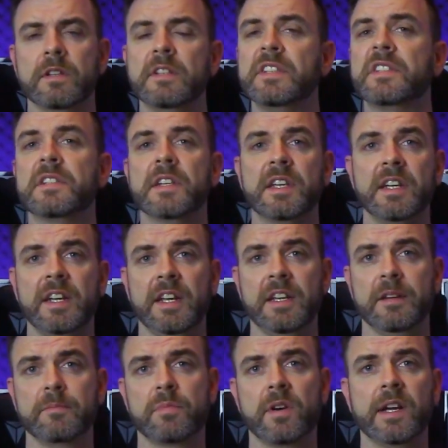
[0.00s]
at least in
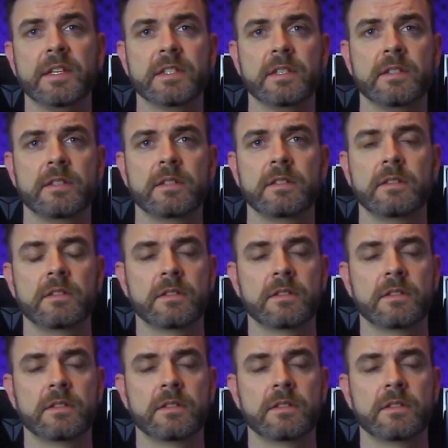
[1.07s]
Canadian prices.